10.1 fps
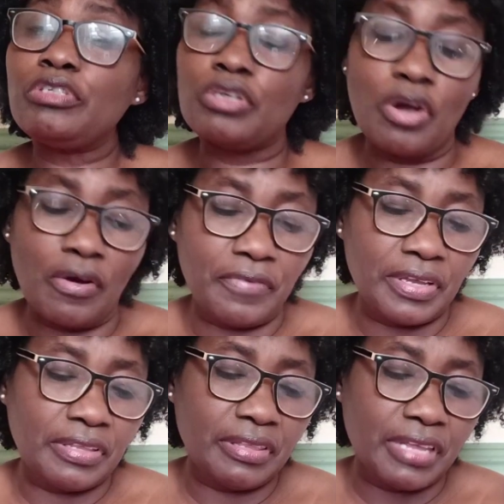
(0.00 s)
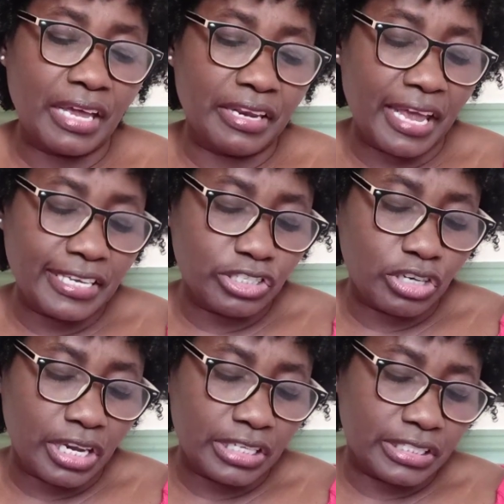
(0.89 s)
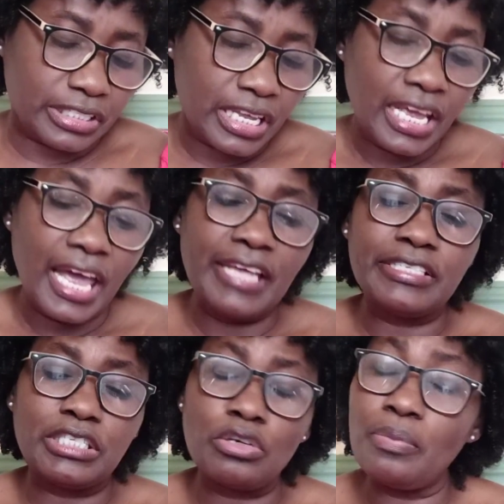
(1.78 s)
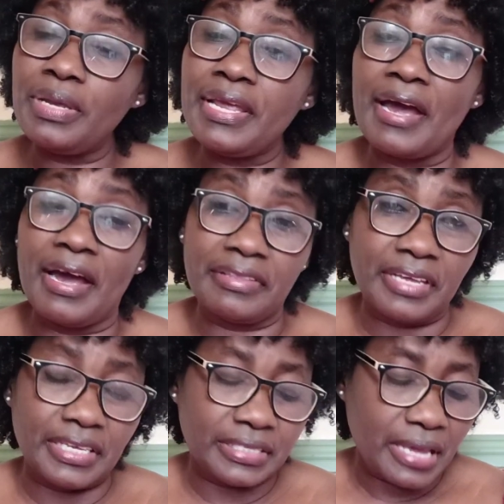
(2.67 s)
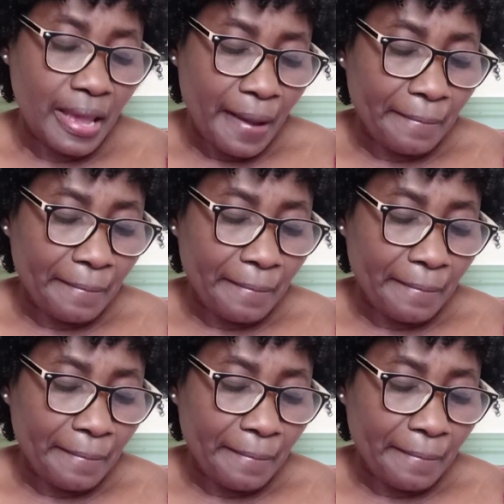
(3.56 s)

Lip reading: to govern their nations, and so many others.